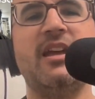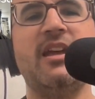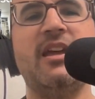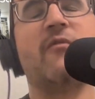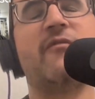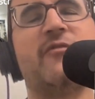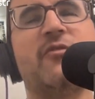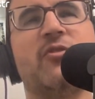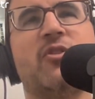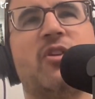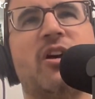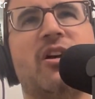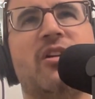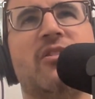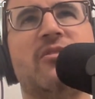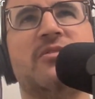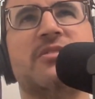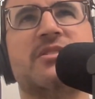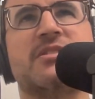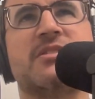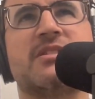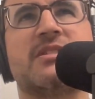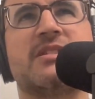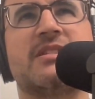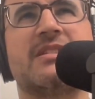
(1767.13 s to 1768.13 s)

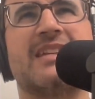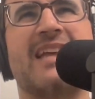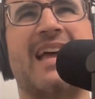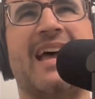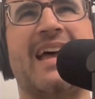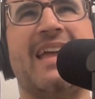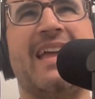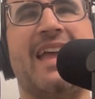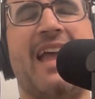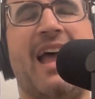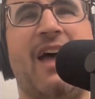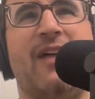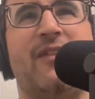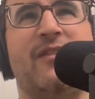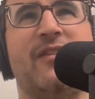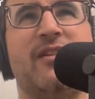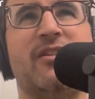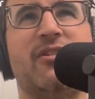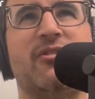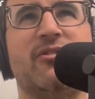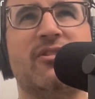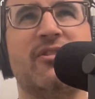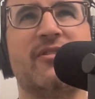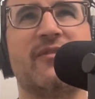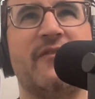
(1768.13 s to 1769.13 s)
Foucault's, I think
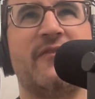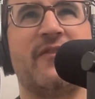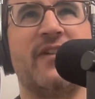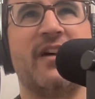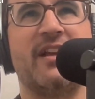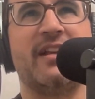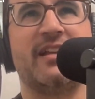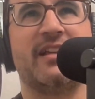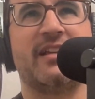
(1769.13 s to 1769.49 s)
you can find